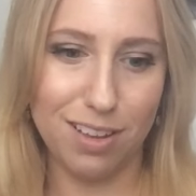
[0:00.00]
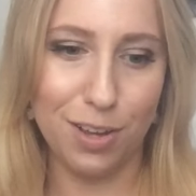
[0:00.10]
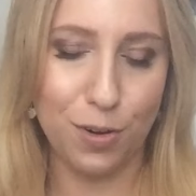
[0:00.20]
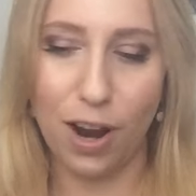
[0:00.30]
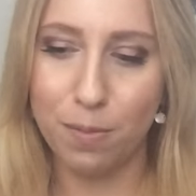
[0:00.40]

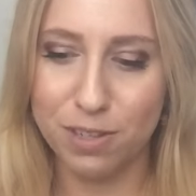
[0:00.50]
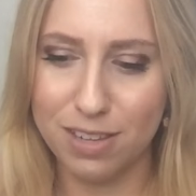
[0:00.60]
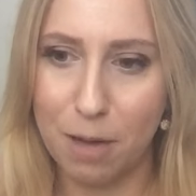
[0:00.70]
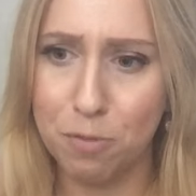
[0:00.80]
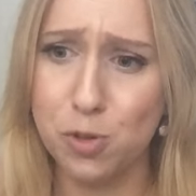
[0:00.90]
incredible
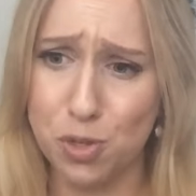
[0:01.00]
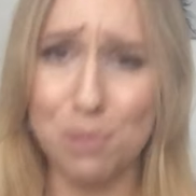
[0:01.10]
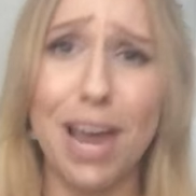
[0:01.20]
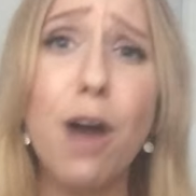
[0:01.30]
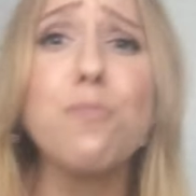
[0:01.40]
samples, which
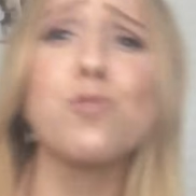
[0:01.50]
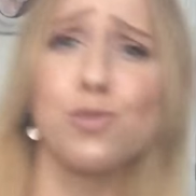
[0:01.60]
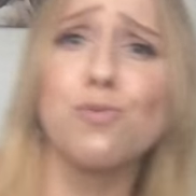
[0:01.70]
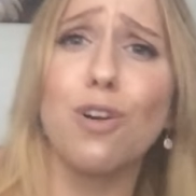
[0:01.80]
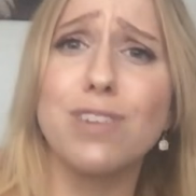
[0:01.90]
are now
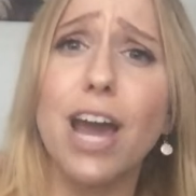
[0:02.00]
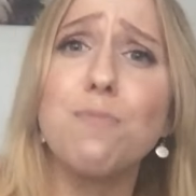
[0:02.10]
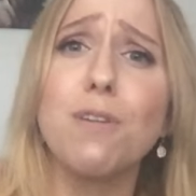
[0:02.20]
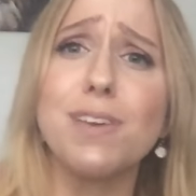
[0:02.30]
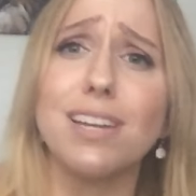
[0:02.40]

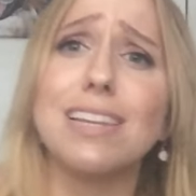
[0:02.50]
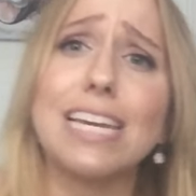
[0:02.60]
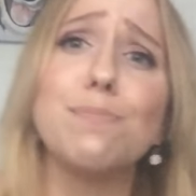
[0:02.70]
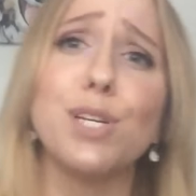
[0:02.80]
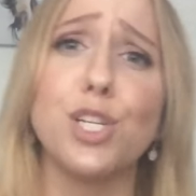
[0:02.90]
probably going to
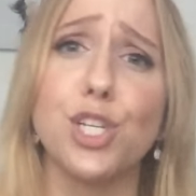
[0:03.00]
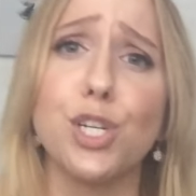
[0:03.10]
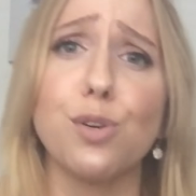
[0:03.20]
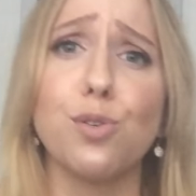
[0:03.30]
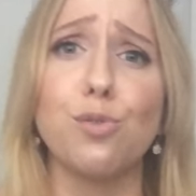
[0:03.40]
lead me
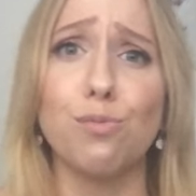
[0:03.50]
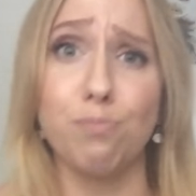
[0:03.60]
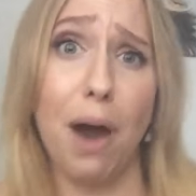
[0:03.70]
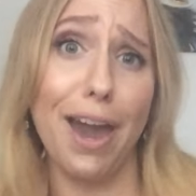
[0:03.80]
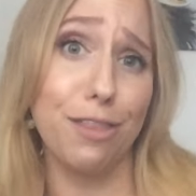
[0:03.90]
to
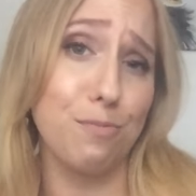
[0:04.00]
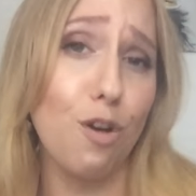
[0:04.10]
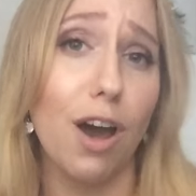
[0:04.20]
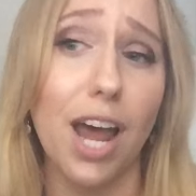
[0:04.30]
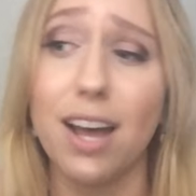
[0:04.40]
buying the
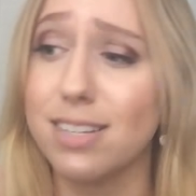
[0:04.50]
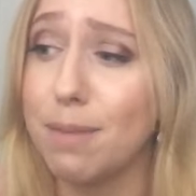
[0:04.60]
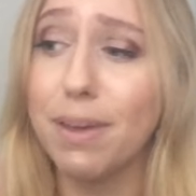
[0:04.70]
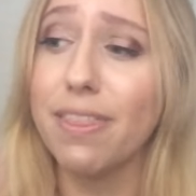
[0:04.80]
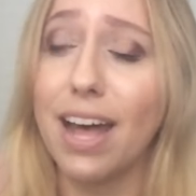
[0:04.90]
product.
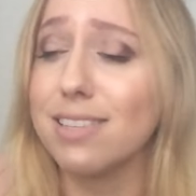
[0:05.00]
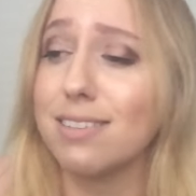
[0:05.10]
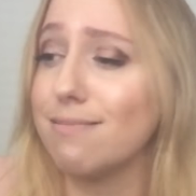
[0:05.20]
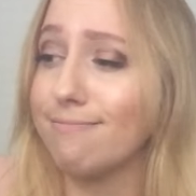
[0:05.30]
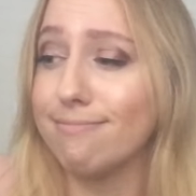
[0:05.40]
I mean,
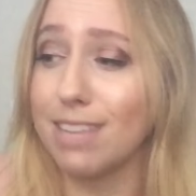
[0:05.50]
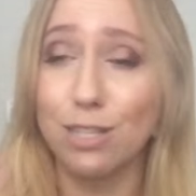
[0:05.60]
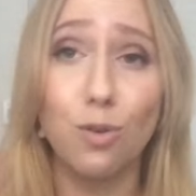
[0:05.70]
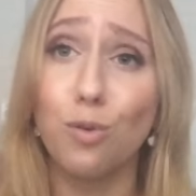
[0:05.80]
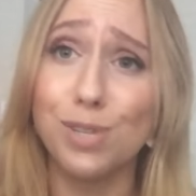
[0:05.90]
that's the
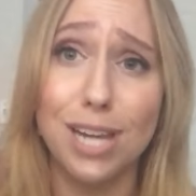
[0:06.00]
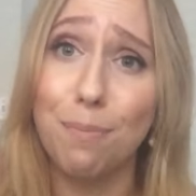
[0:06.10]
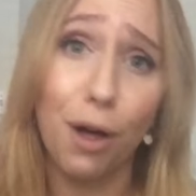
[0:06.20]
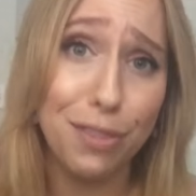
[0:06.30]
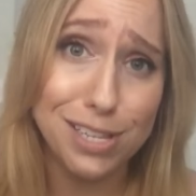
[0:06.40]
whole reason I
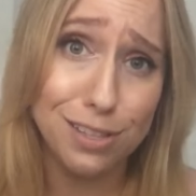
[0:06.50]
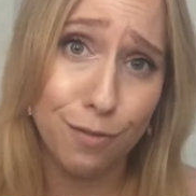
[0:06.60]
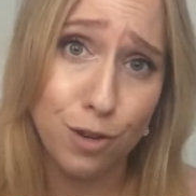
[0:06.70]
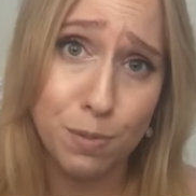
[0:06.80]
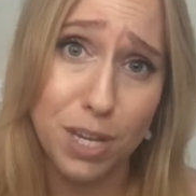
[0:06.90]
bought this in the
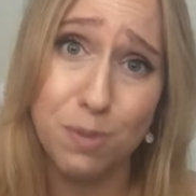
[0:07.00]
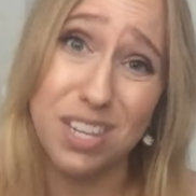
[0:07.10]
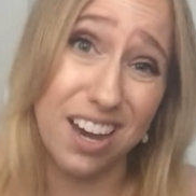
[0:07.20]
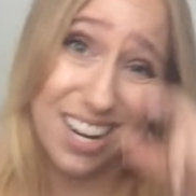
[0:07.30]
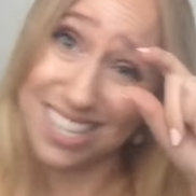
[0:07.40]
first place,
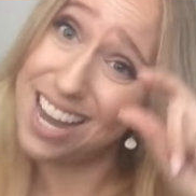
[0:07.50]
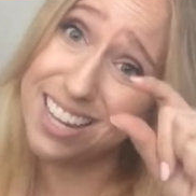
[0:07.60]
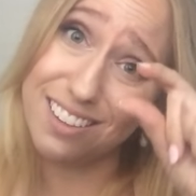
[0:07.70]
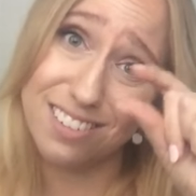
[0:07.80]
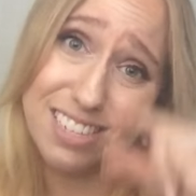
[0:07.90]
was I got a
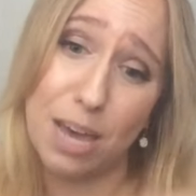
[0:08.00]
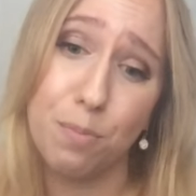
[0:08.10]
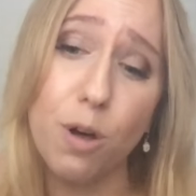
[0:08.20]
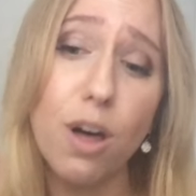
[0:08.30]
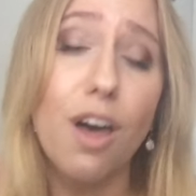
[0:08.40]
tiny little
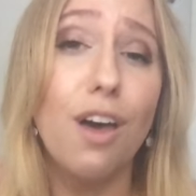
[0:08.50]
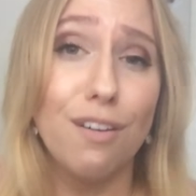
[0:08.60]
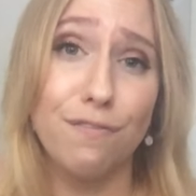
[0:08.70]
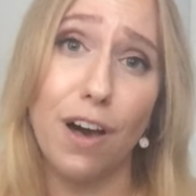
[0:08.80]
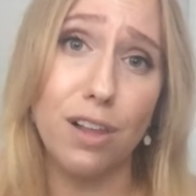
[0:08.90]
sample,
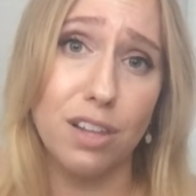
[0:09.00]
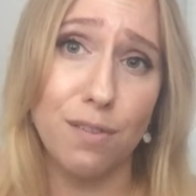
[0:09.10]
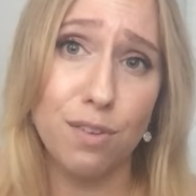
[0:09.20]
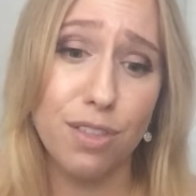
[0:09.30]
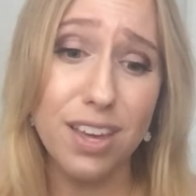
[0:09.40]
fell in
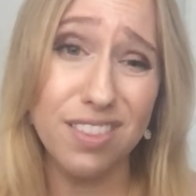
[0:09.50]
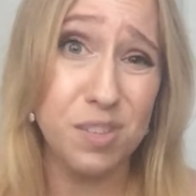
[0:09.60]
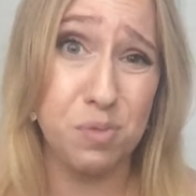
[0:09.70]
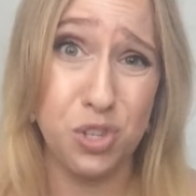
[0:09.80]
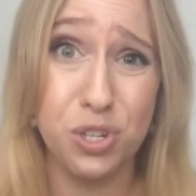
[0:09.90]
love with it.
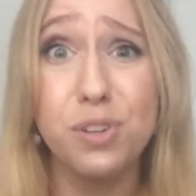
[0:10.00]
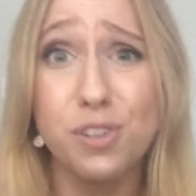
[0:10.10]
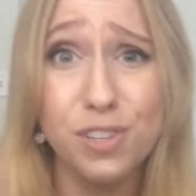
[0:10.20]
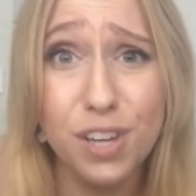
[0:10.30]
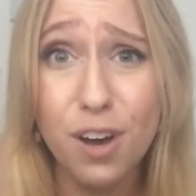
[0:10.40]
This was 2
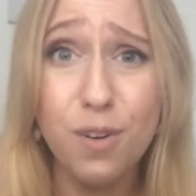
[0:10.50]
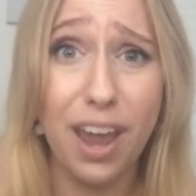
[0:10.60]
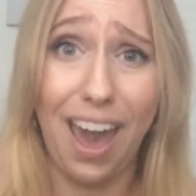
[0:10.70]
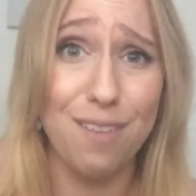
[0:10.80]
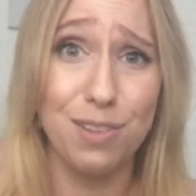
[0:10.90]
years ago,
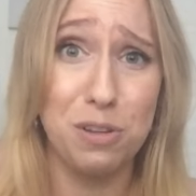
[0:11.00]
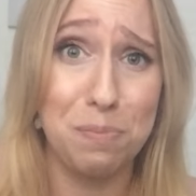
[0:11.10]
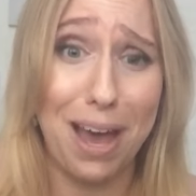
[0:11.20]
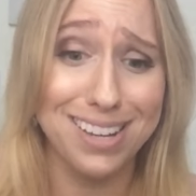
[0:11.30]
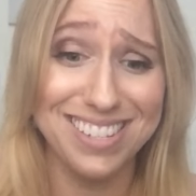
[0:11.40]
and I haven't
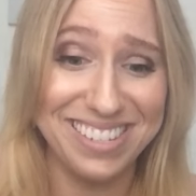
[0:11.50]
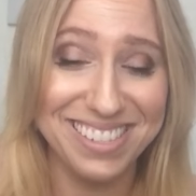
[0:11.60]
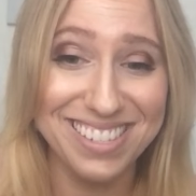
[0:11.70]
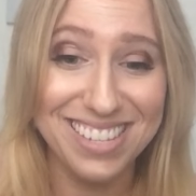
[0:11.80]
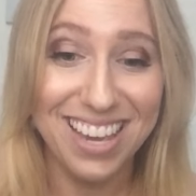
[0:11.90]
looked back
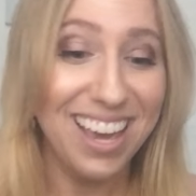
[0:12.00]
since.